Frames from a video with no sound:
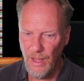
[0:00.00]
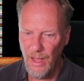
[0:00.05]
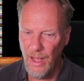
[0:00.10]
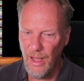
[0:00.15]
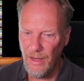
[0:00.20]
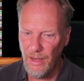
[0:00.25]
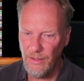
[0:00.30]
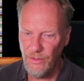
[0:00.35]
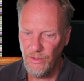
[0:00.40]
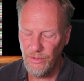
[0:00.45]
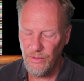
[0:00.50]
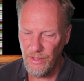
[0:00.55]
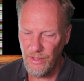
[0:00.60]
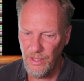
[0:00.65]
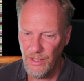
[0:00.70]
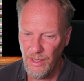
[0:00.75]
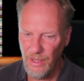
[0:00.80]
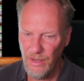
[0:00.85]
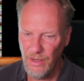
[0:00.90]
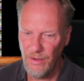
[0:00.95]
And you
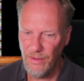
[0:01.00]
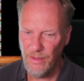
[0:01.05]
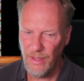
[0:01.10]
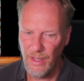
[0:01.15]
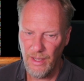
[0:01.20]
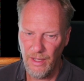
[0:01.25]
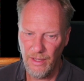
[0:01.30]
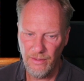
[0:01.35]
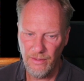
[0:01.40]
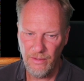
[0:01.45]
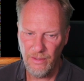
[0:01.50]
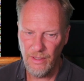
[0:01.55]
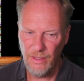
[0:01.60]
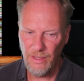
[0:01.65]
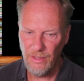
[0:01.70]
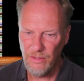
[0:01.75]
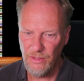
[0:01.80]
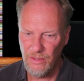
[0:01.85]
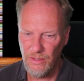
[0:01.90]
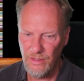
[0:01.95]
see here that
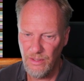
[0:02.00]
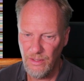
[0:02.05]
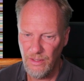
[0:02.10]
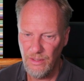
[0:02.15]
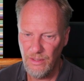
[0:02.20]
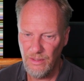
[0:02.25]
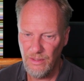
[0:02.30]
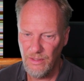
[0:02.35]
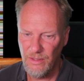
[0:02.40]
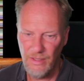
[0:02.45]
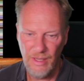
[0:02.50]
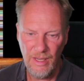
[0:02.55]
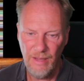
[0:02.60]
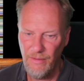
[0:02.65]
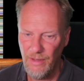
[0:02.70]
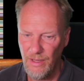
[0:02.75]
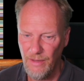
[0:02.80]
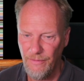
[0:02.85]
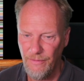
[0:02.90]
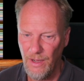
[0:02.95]
it's
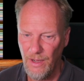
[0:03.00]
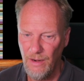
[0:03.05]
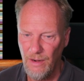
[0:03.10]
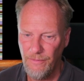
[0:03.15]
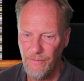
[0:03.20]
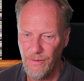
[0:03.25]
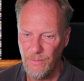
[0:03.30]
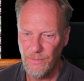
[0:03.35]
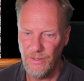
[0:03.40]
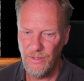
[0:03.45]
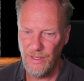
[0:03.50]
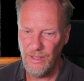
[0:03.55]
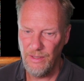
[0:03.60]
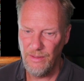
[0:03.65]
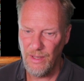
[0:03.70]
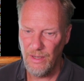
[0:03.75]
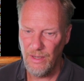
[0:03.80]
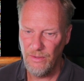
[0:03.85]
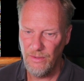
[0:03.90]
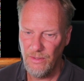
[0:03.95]
saving a file from
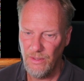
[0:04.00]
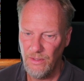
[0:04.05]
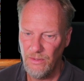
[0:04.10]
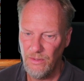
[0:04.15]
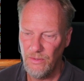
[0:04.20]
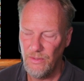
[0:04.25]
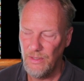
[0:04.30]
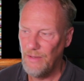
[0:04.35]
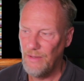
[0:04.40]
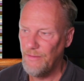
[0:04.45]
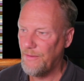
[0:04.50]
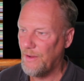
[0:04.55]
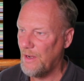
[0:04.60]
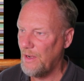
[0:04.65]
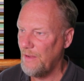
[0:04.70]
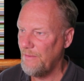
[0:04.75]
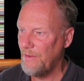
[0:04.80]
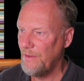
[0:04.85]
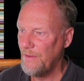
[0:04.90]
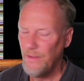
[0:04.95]
C1000 to
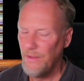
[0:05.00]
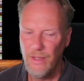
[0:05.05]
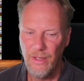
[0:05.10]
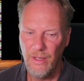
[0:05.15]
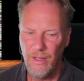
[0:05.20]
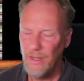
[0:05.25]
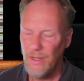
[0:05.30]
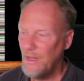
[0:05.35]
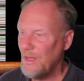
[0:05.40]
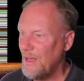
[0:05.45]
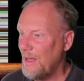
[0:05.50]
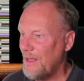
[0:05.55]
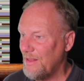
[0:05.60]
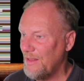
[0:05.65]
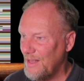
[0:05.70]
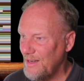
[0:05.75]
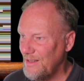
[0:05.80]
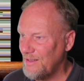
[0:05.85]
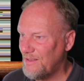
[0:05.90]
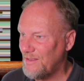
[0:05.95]
C5, and
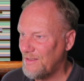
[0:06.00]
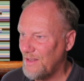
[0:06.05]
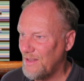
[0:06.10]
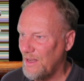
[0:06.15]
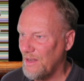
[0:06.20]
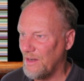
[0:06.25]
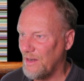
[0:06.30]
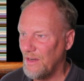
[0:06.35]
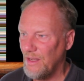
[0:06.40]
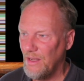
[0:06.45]
then it's done.